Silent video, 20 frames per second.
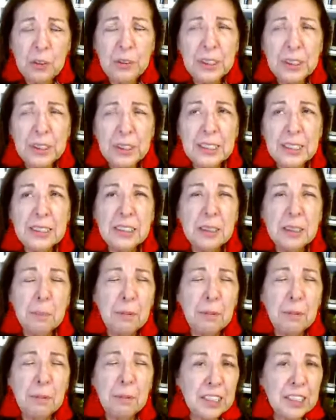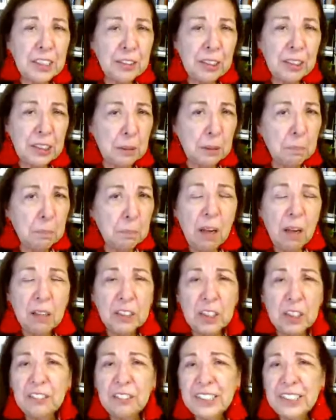Lourdes is a professor at
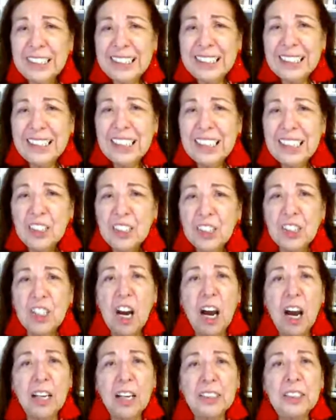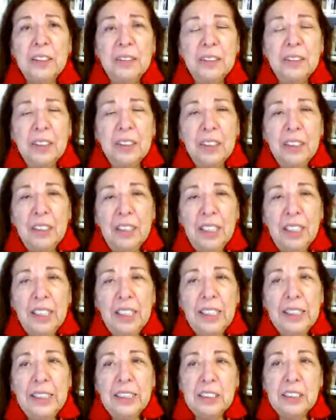DePaul University in Chicago
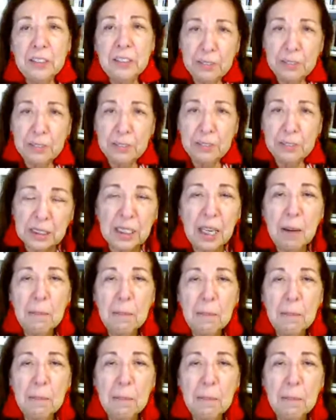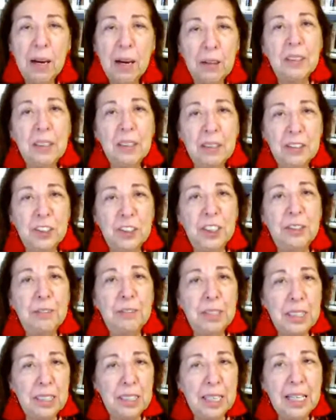and has written about
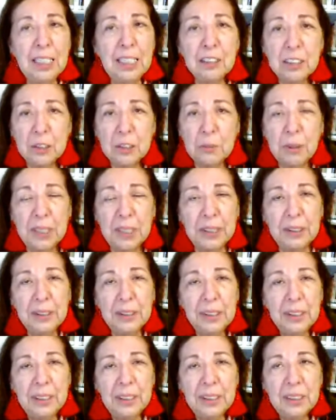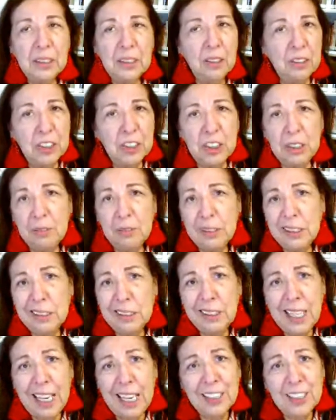Cherríe elsewhere. So she
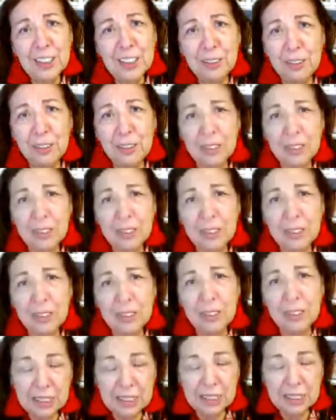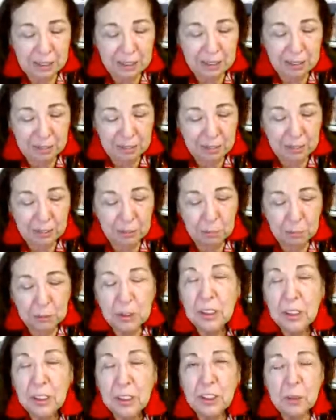was a natural to ask to,
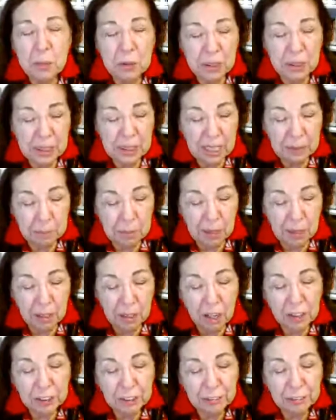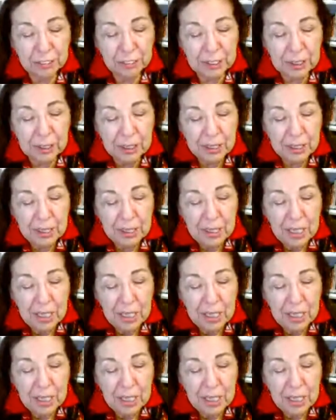to contribute that biography.